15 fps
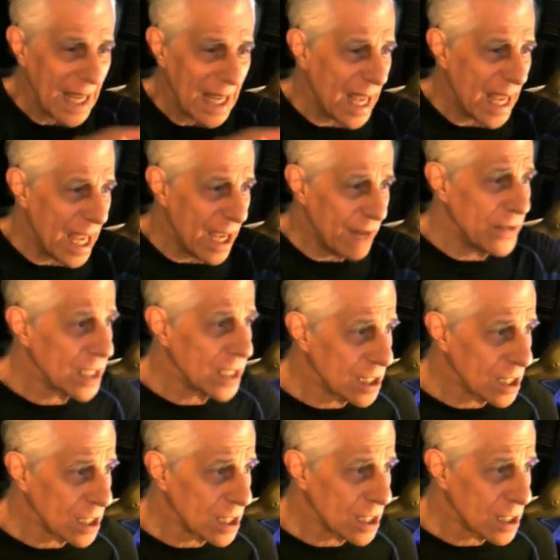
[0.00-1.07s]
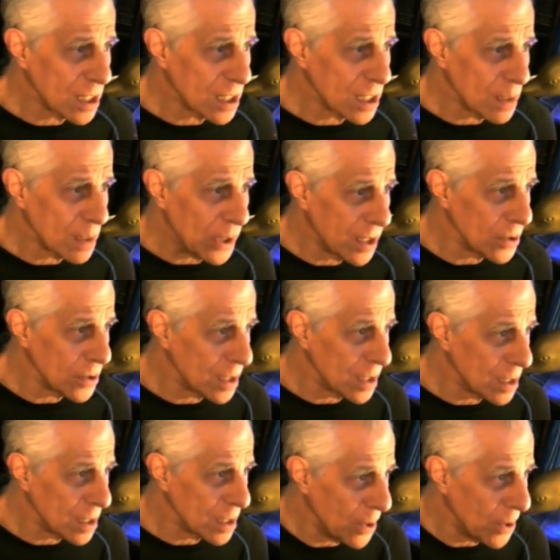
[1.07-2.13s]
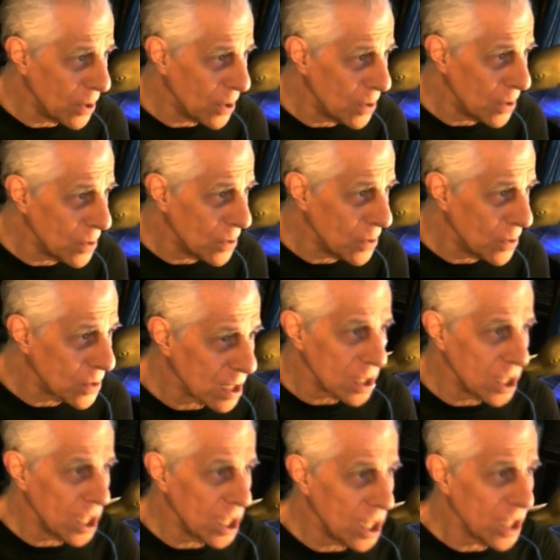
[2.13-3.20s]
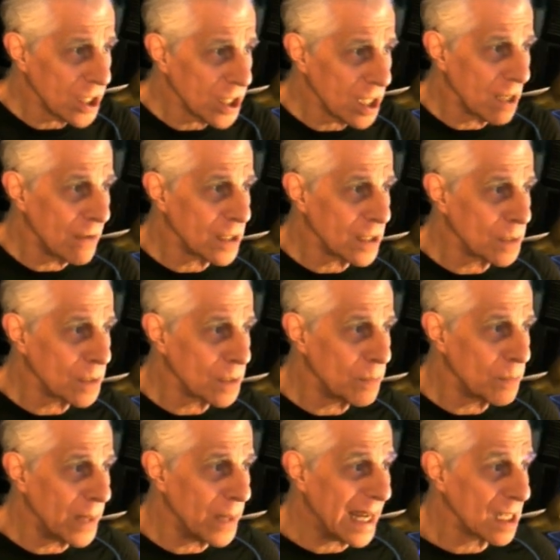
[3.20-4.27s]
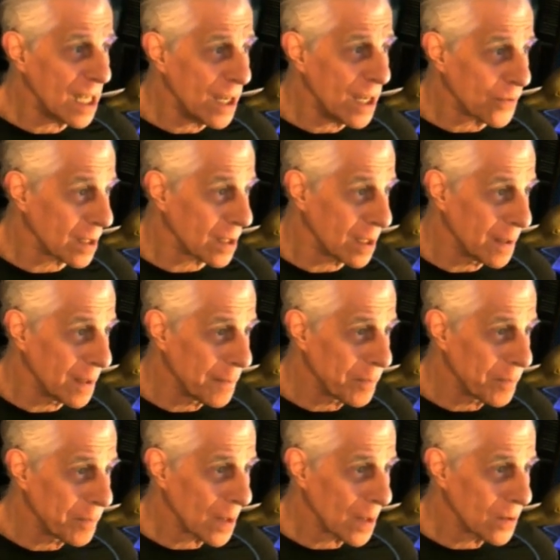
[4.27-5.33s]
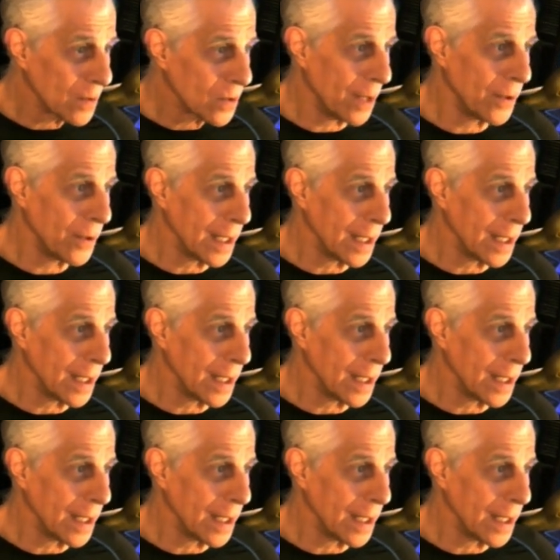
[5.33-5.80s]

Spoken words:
Everything disappeared, including the bones. There was nothing of his body left to bury.